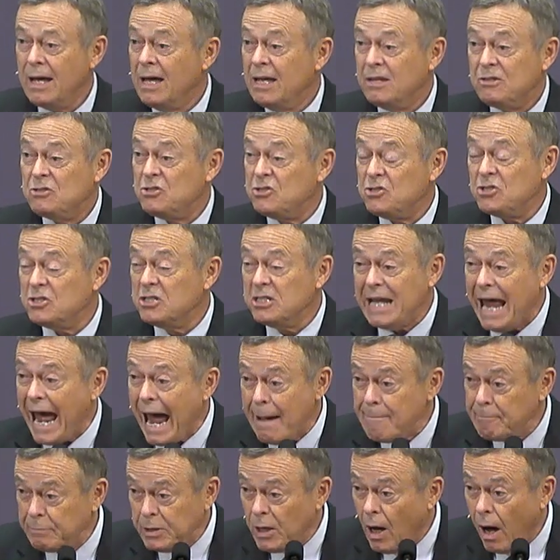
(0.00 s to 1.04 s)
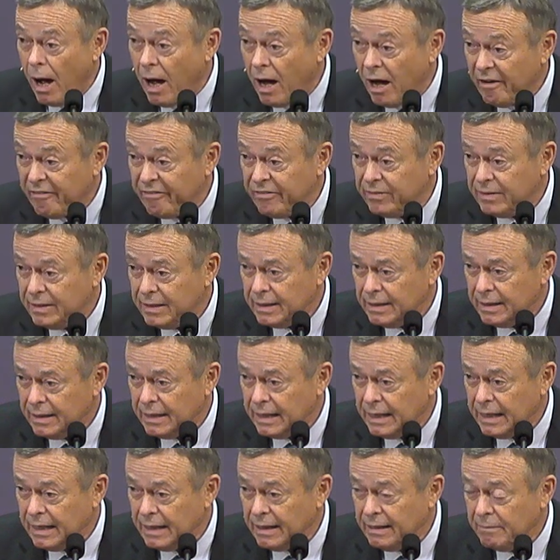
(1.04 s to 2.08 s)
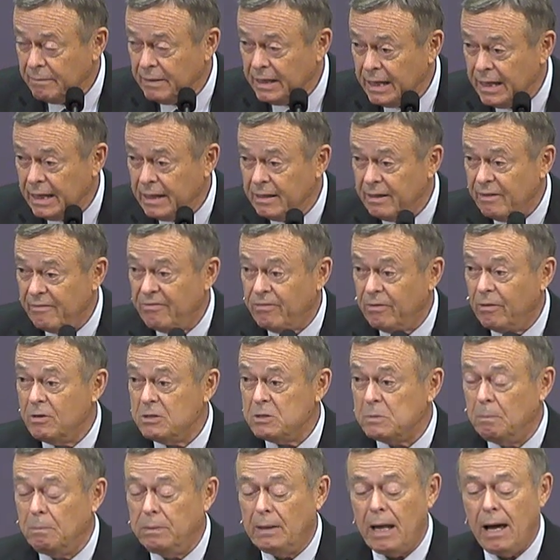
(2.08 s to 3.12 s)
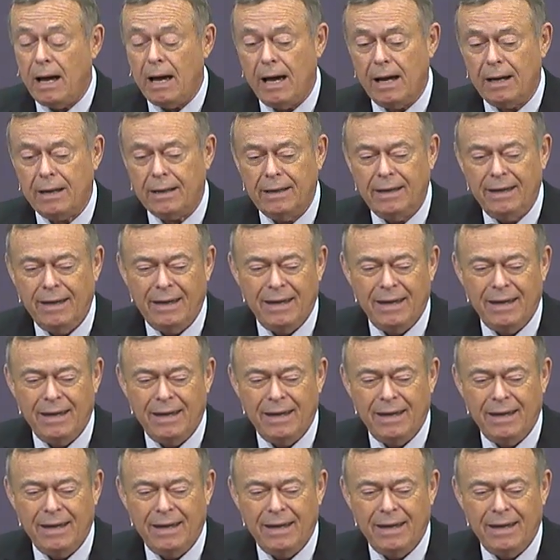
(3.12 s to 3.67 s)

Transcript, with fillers: snapped off uh, in the first block.